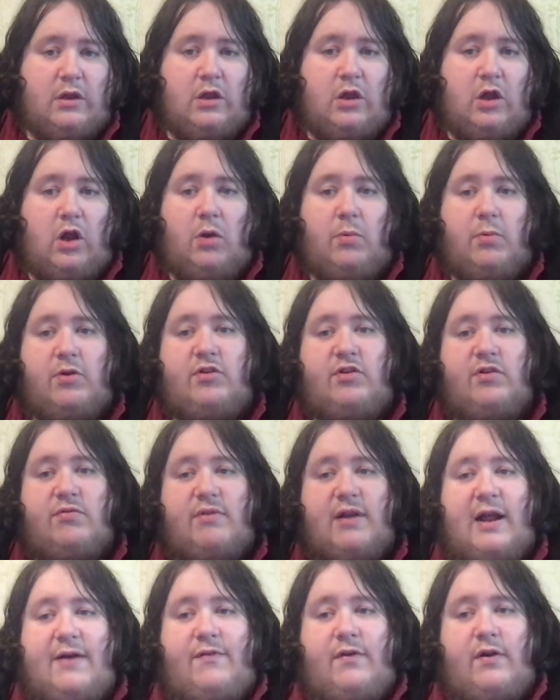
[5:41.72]
or would you
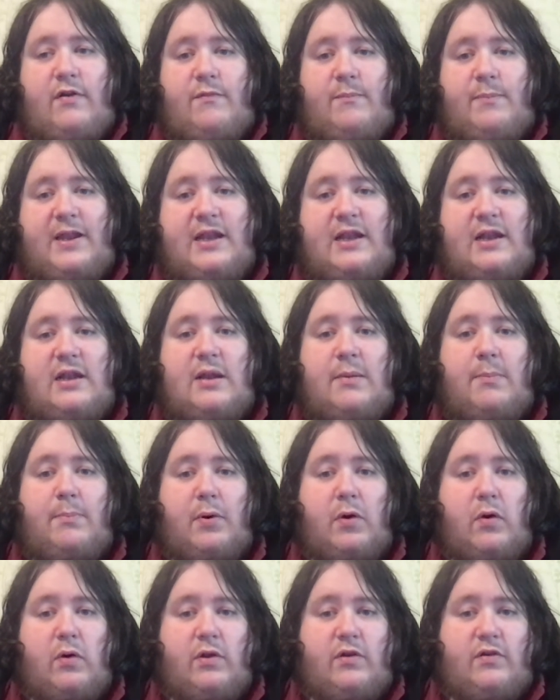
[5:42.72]
rather have been in the
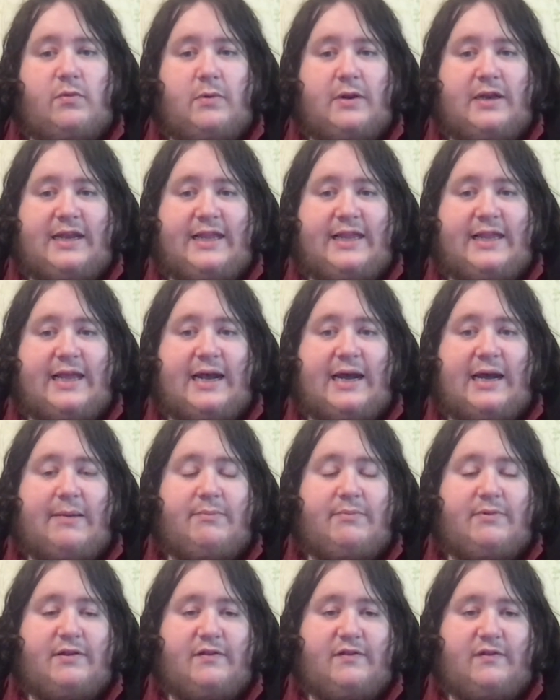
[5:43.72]
boat when he
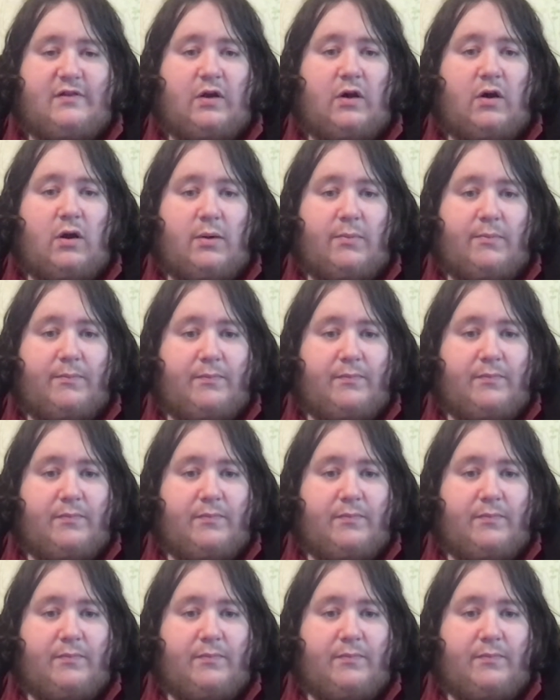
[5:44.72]
calmed the storm?